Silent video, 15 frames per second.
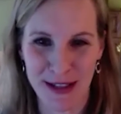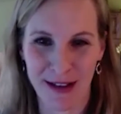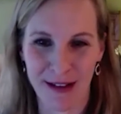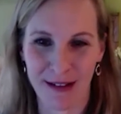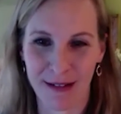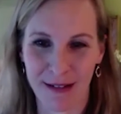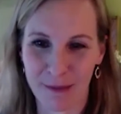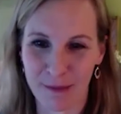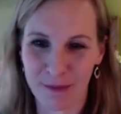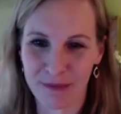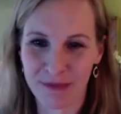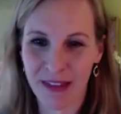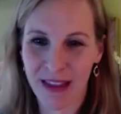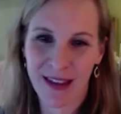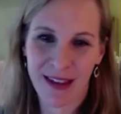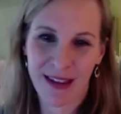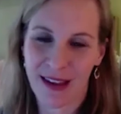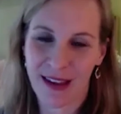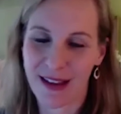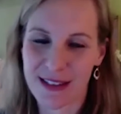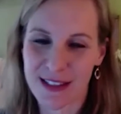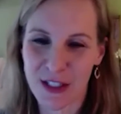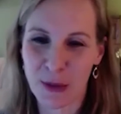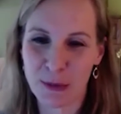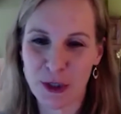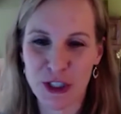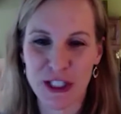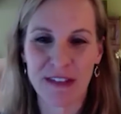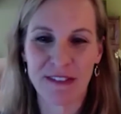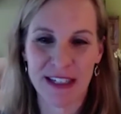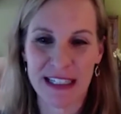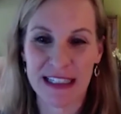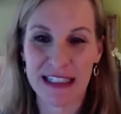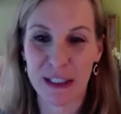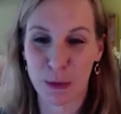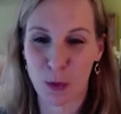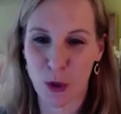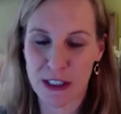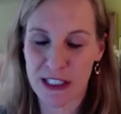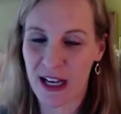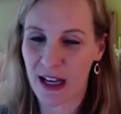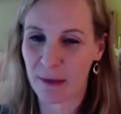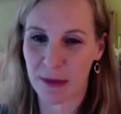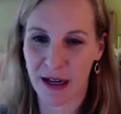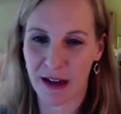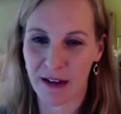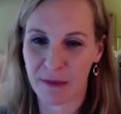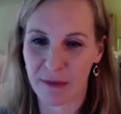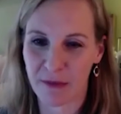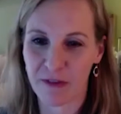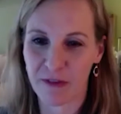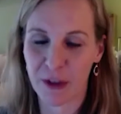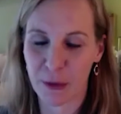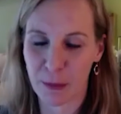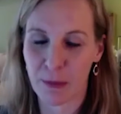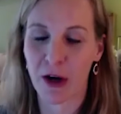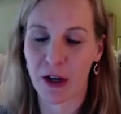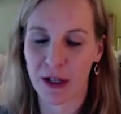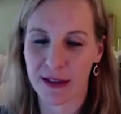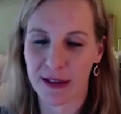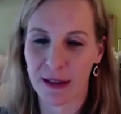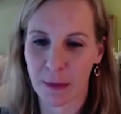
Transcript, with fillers: Um, and so I'm just giving it a little more time, but I feel markedly